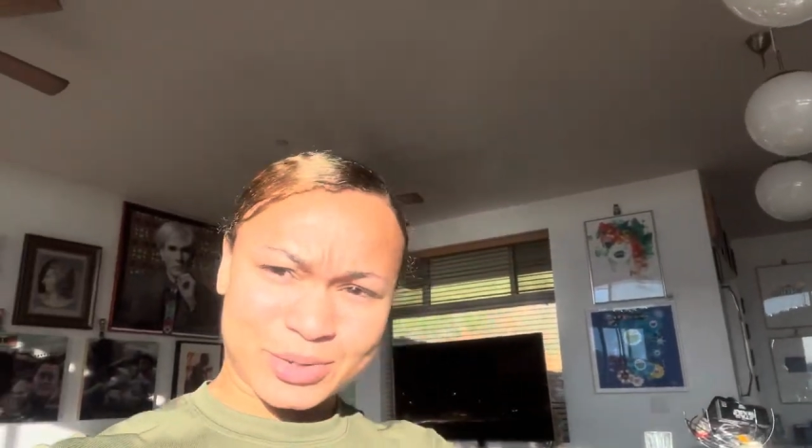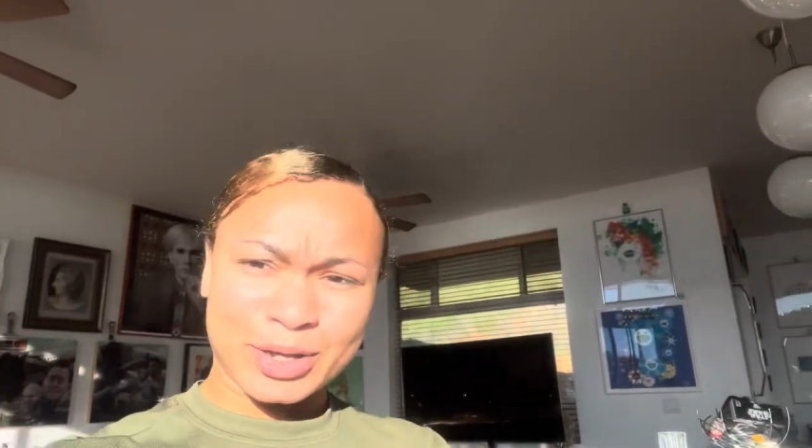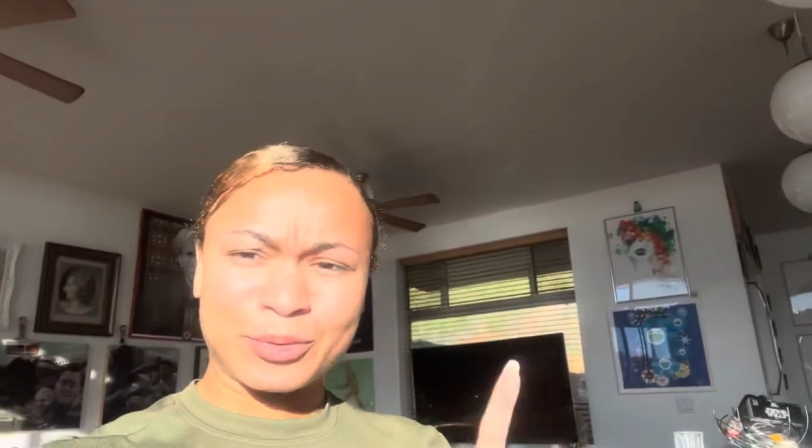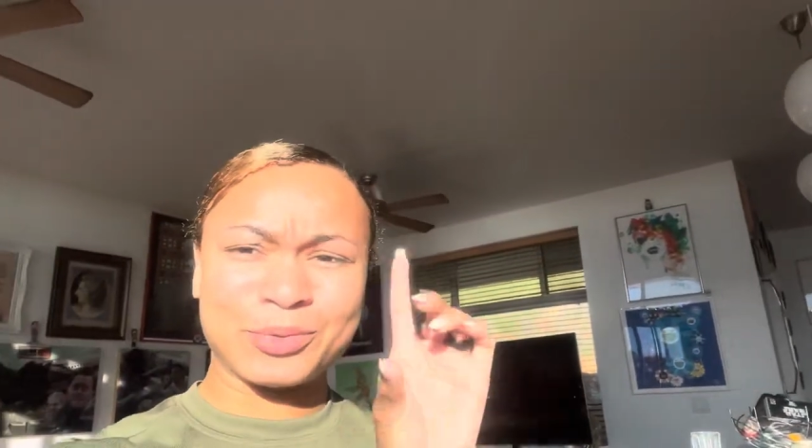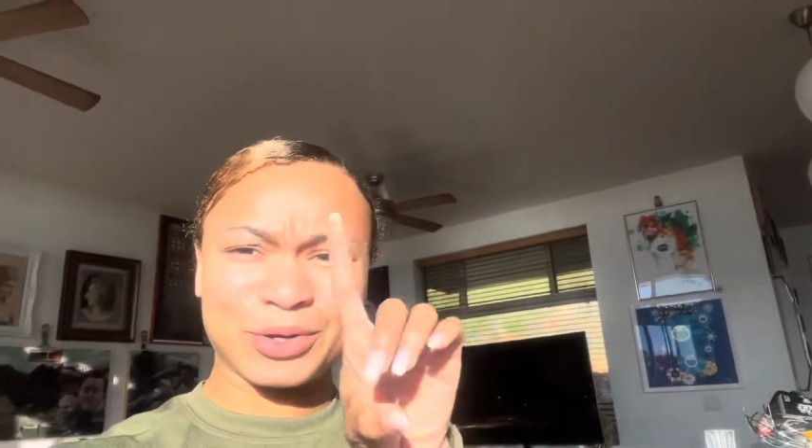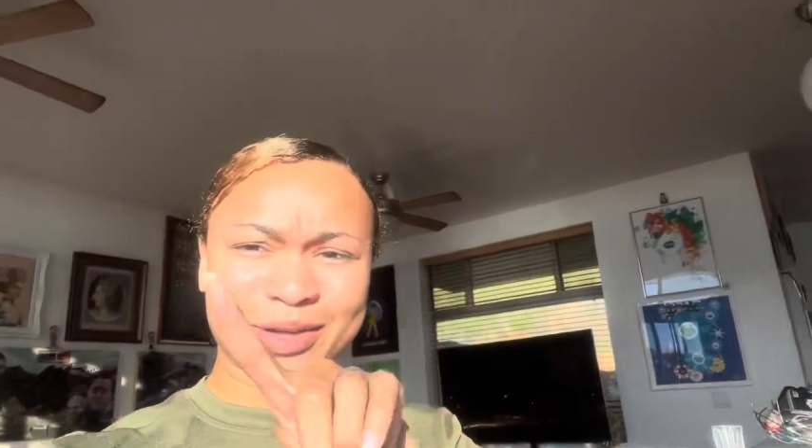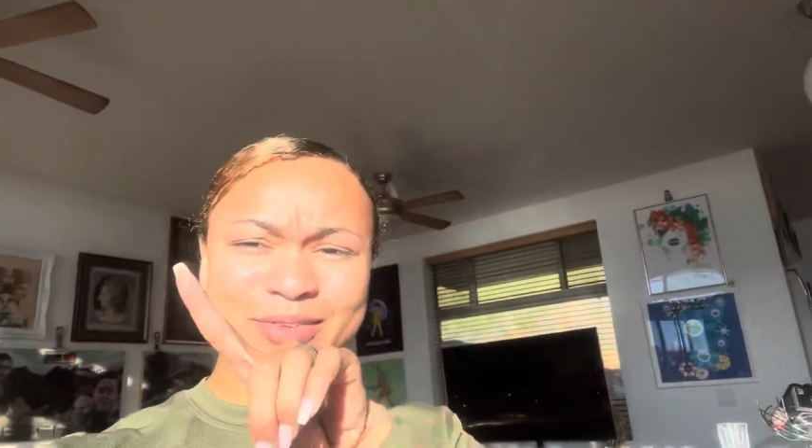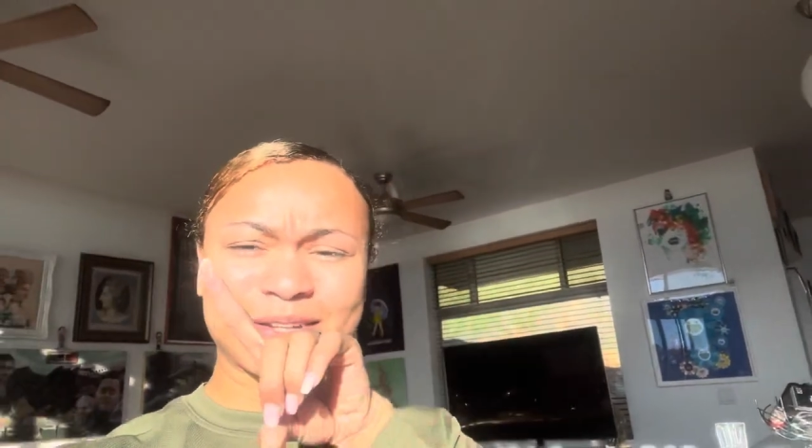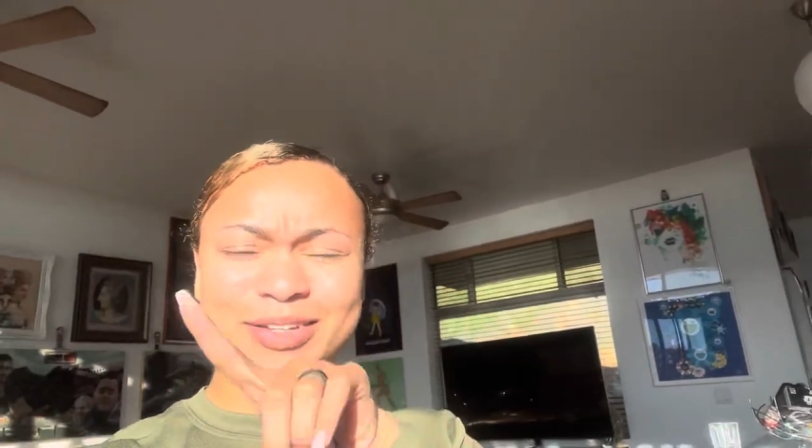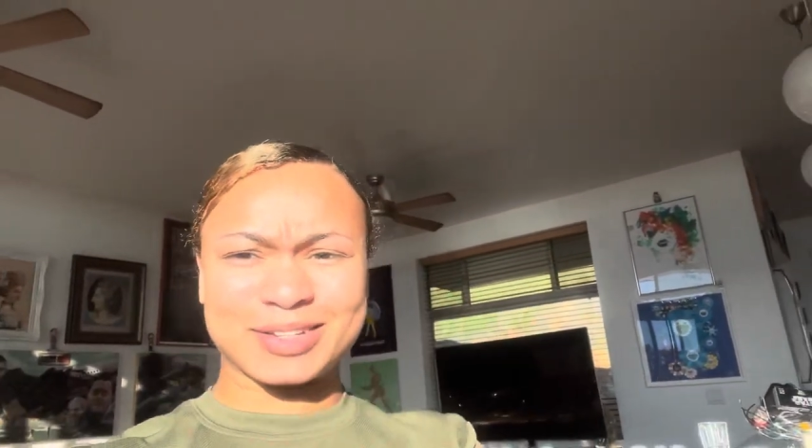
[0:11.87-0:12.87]
I hope you're
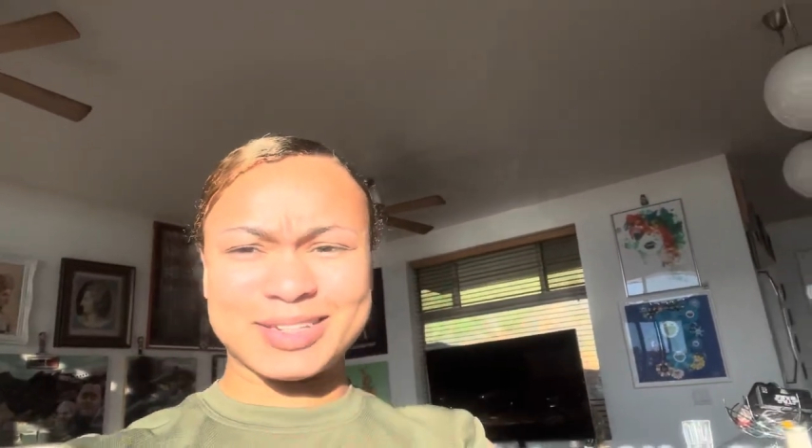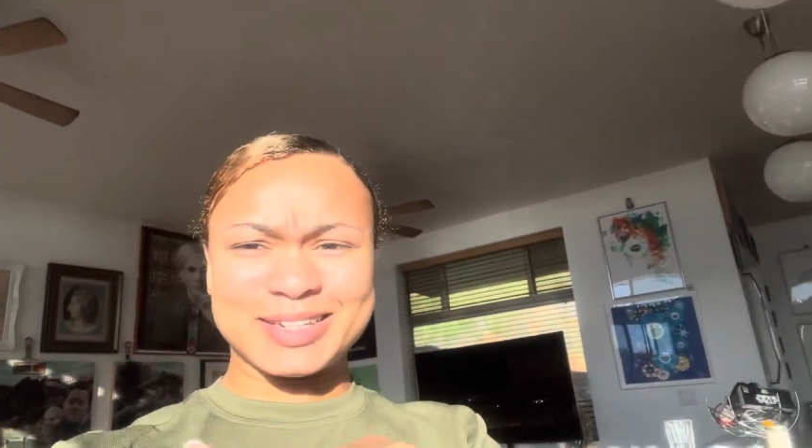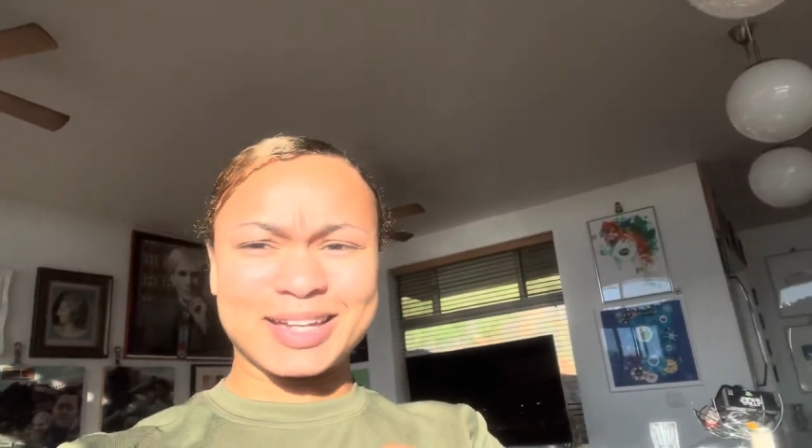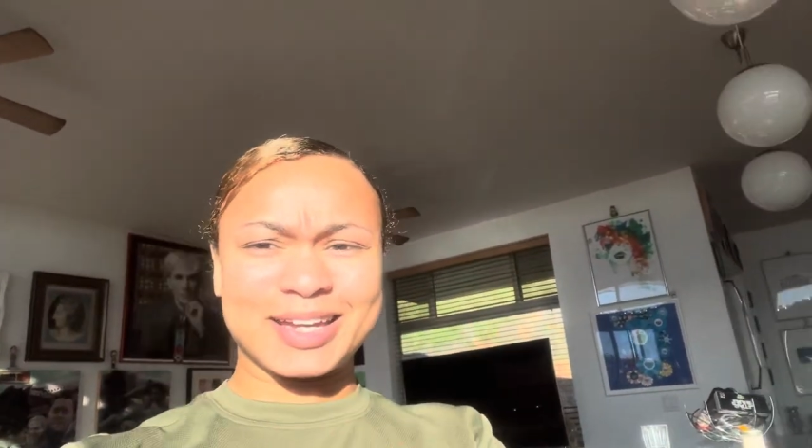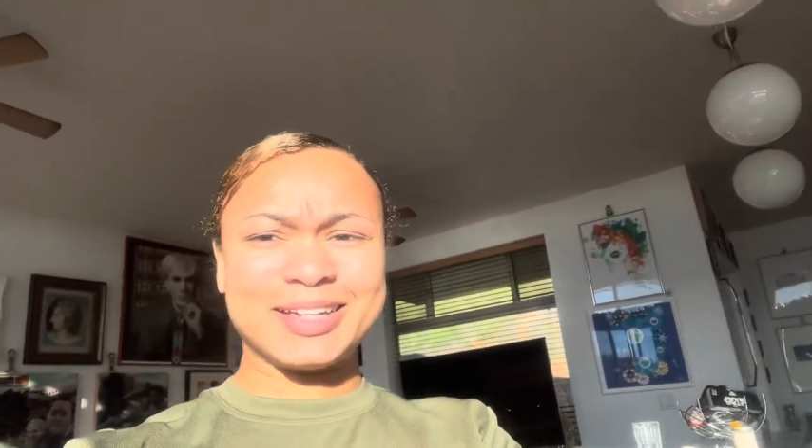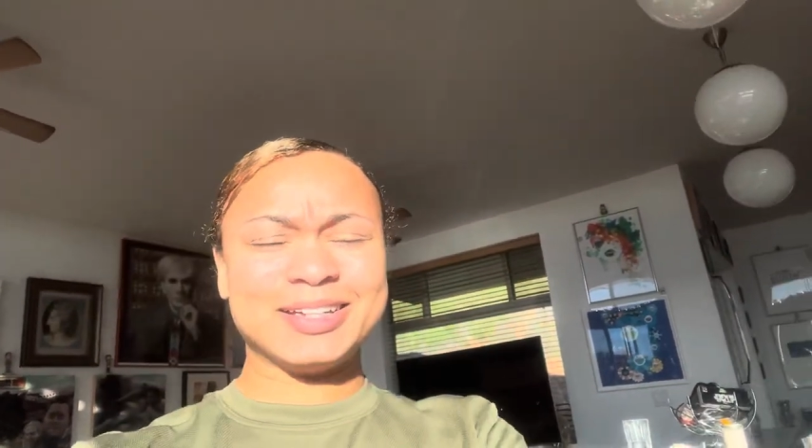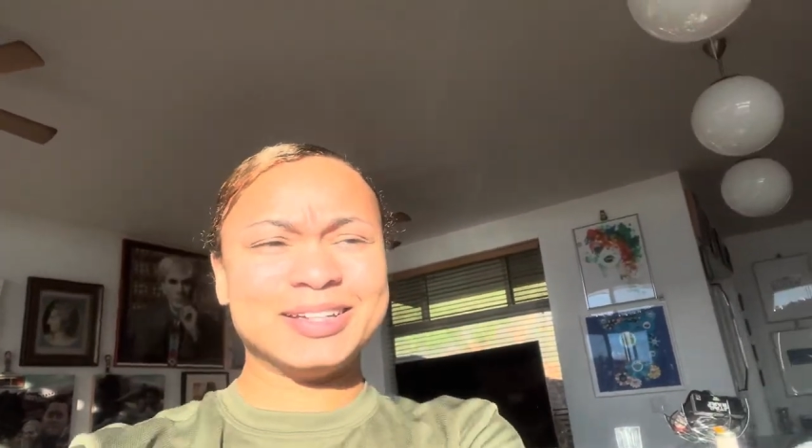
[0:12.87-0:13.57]
having a good day